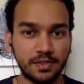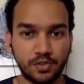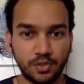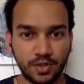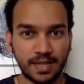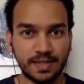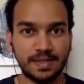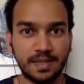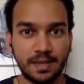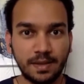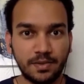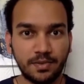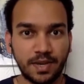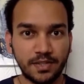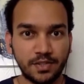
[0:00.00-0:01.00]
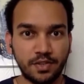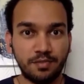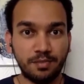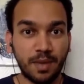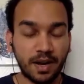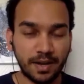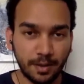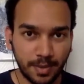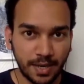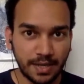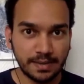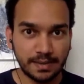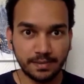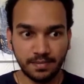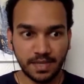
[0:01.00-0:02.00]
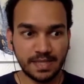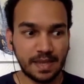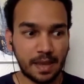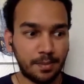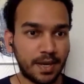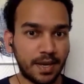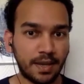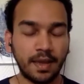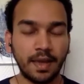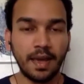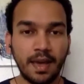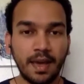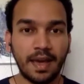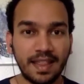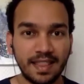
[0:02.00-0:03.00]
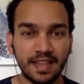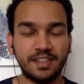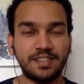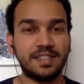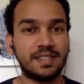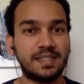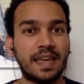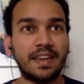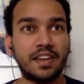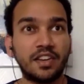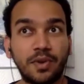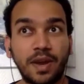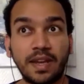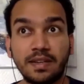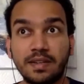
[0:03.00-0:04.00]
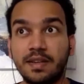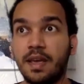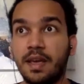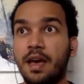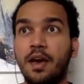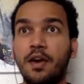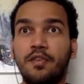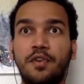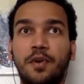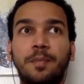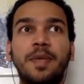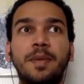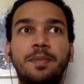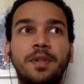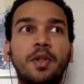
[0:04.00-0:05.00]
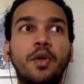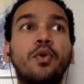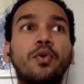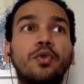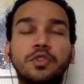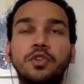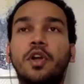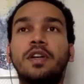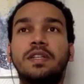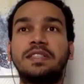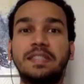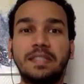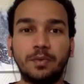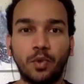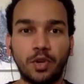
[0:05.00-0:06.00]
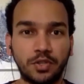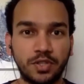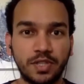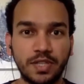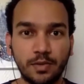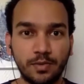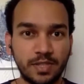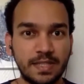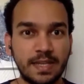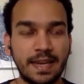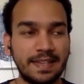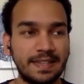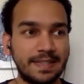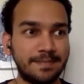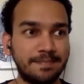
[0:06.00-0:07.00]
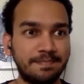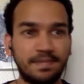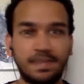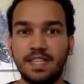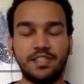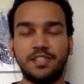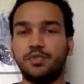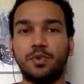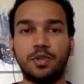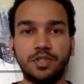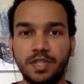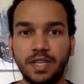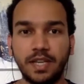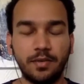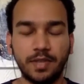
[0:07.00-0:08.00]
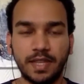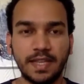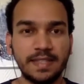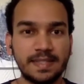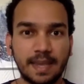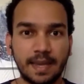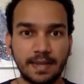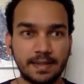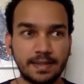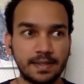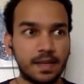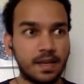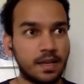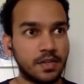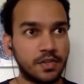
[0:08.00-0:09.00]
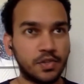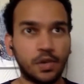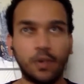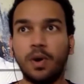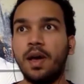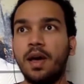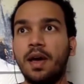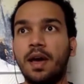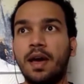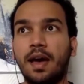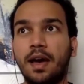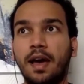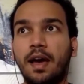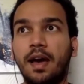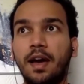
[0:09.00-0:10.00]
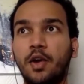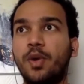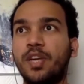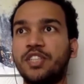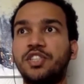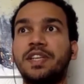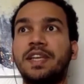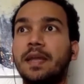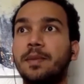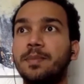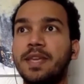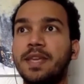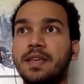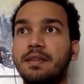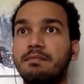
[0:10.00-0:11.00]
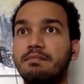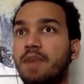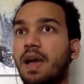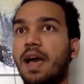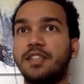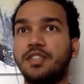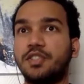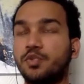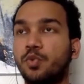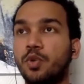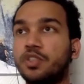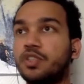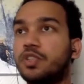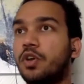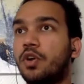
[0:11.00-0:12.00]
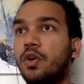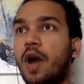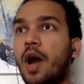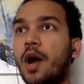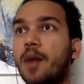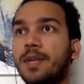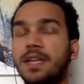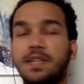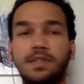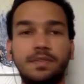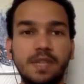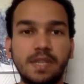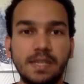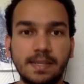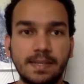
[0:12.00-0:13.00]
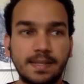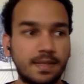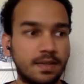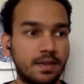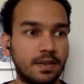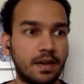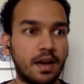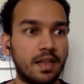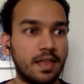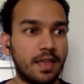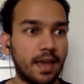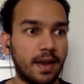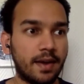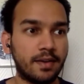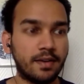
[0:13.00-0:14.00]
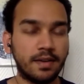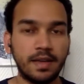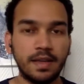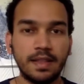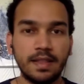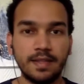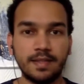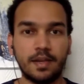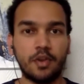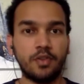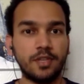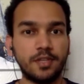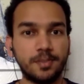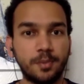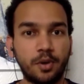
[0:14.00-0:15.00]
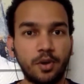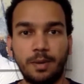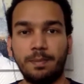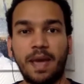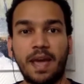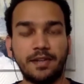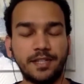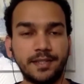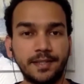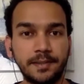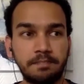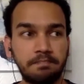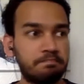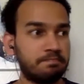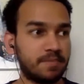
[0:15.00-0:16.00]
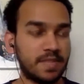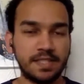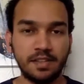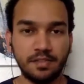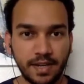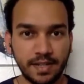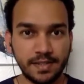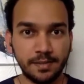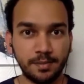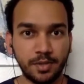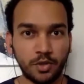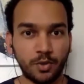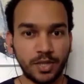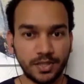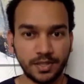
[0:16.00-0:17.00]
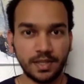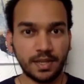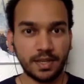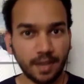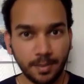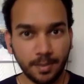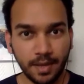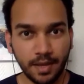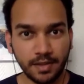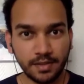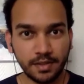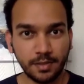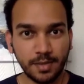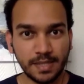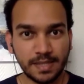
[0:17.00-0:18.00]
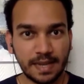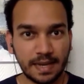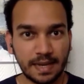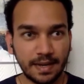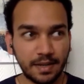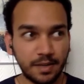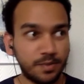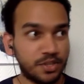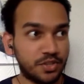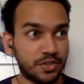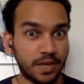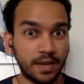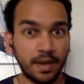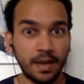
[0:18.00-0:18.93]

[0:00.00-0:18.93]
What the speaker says: So that's the trends of marketplace that's happening. And there is a second trend for people who do not want to deal with data, they just want to deal with insights. So a question can be, I just want to know how many trees are there in this around this mall in Paris? It's a very simple question that can be answered by satellite imagery.